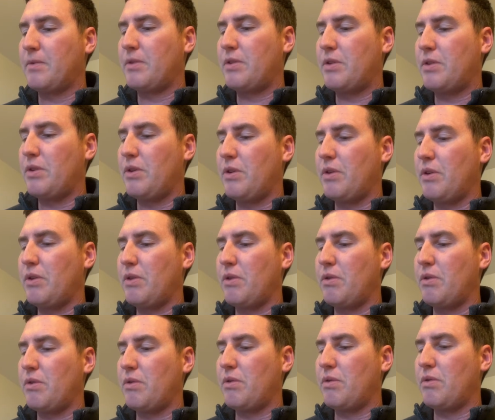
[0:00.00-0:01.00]

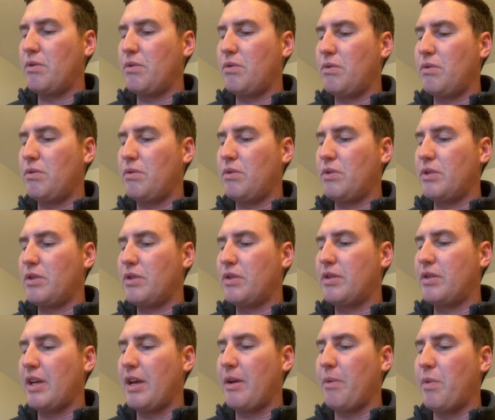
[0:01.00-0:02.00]
to, let's just
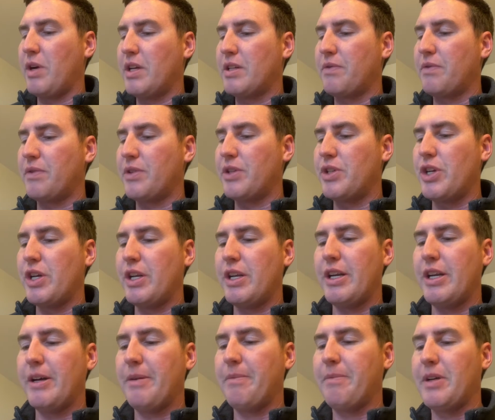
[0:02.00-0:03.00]
say West
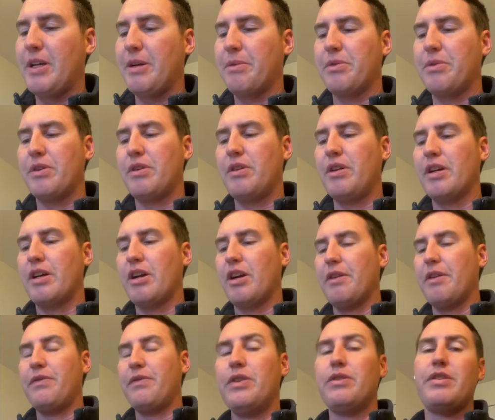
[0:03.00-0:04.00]
Virginia, and I'm going to click on
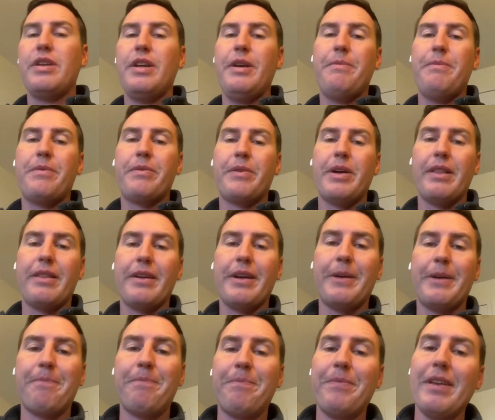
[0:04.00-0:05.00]
it. see right
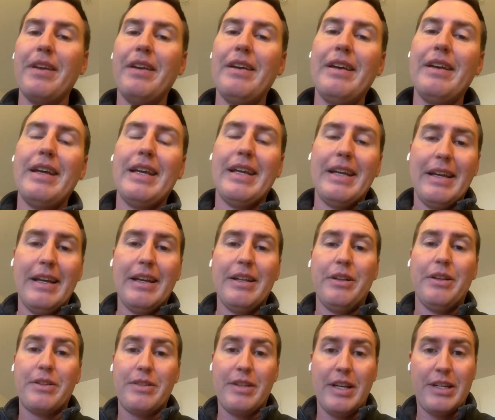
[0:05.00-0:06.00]
there,
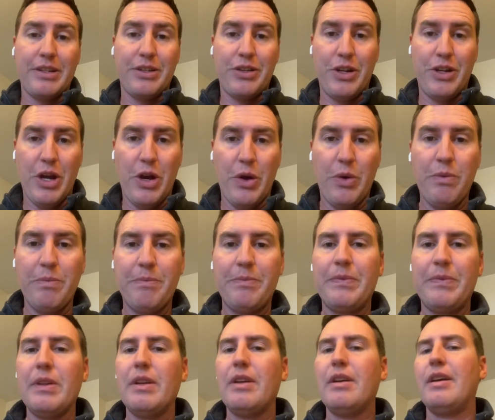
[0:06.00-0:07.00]
looks like snow.
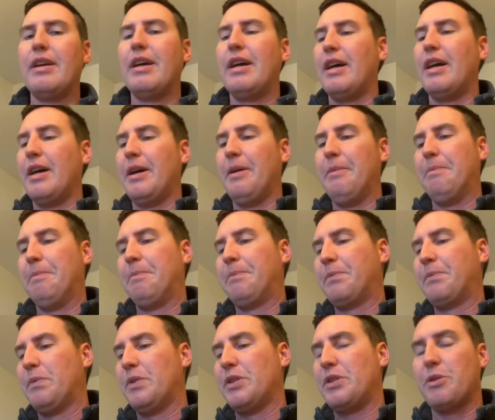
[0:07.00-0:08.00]

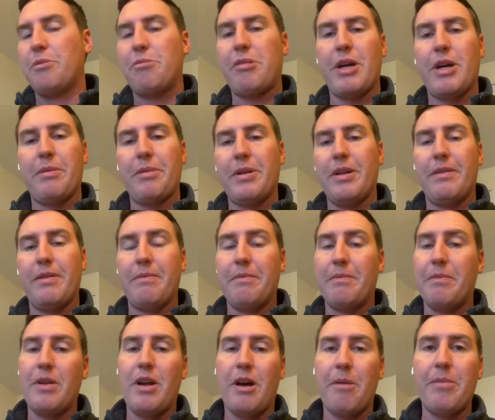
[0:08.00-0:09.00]
which would probably
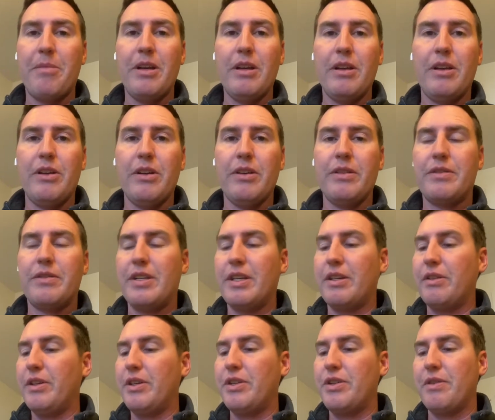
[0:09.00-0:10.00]
not be good
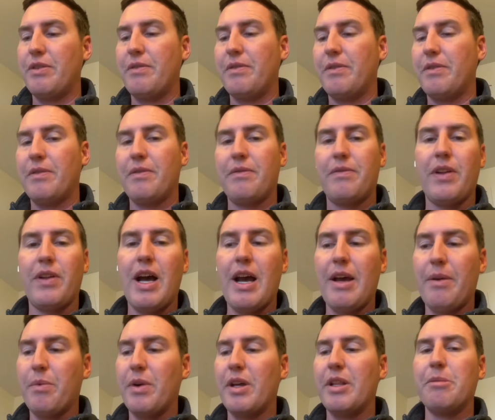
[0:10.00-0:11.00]
single engine
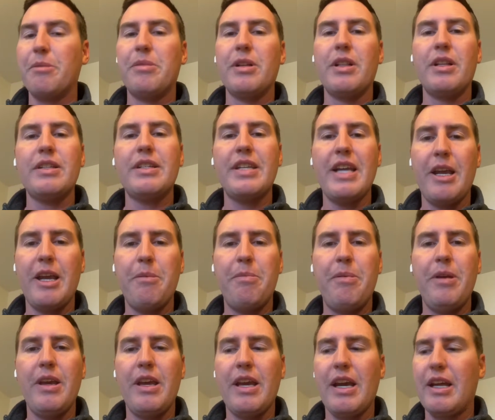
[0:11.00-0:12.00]
flying weather. But let's take a
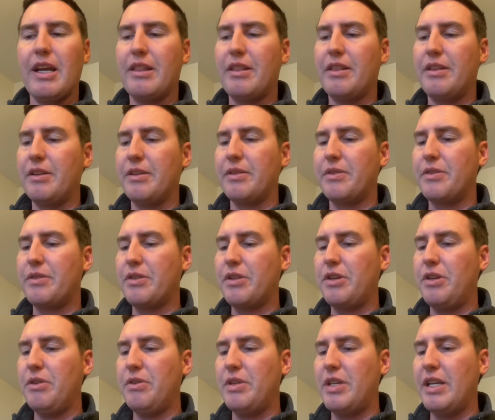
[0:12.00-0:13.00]
peek at the
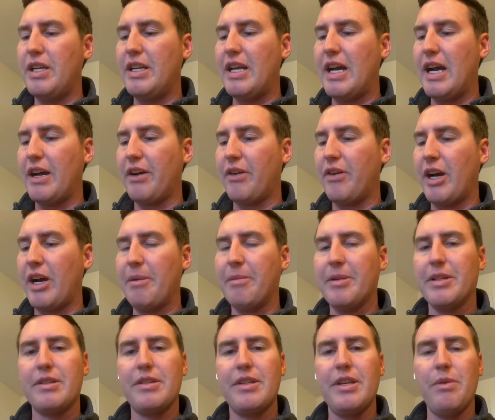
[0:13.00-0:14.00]
Skew-T diagram
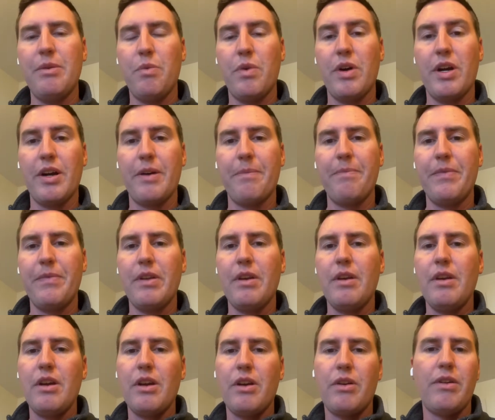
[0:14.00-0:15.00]
and see where
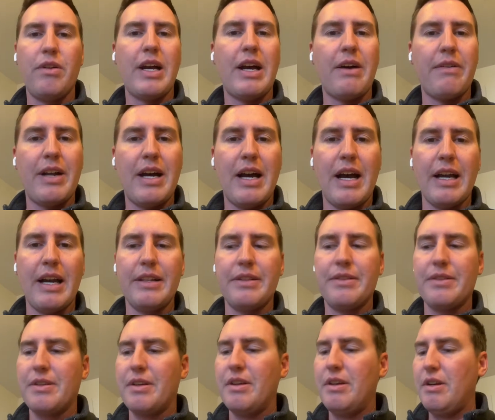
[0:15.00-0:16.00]
cloud
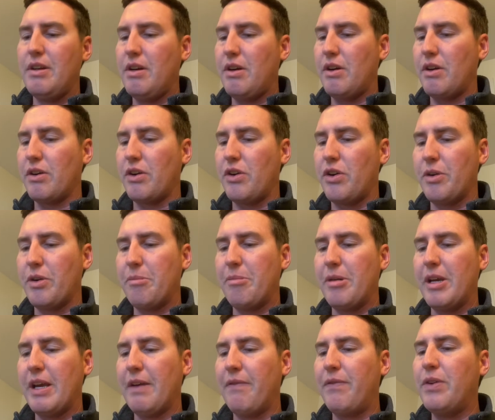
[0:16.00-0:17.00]
heights are going to
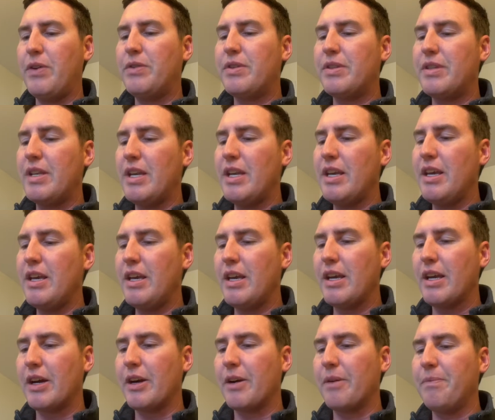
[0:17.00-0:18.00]
be. If you see
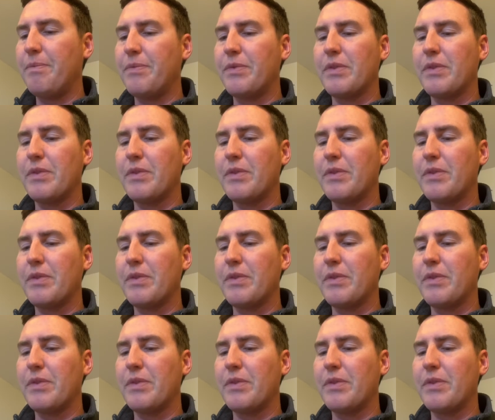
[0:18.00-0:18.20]
here,